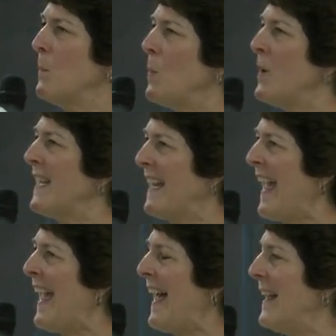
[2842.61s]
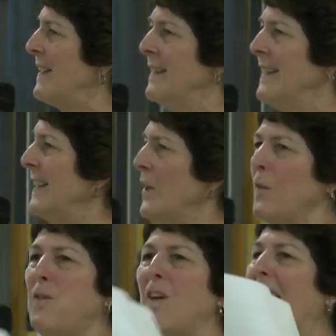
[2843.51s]
when we can add, you
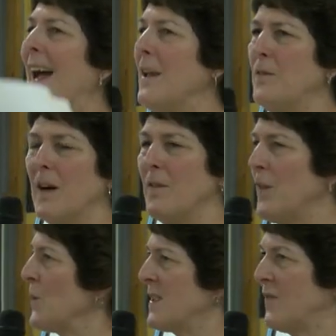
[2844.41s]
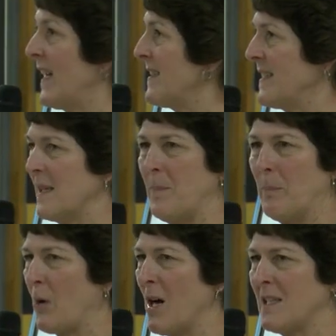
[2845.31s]
know, five of those devices up
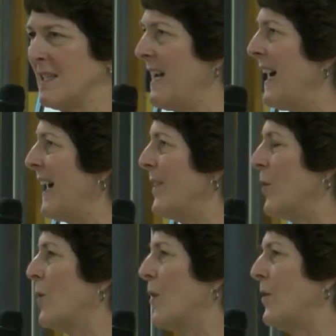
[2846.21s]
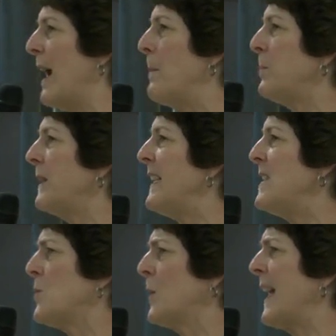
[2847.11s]
at Brockton High. Or I'm
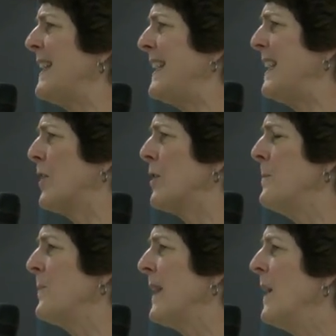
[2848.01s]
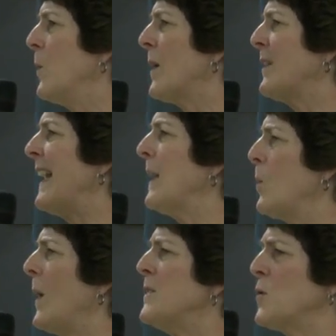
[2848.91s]
pleased when I hear we're
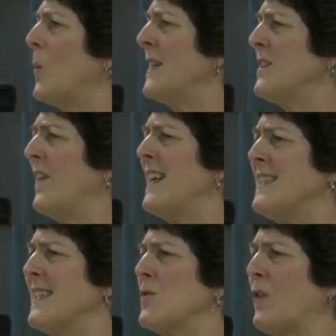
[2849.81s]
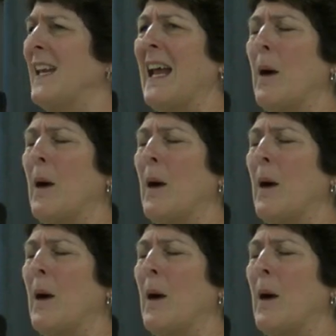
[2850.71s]
getting one-to-one -one devices right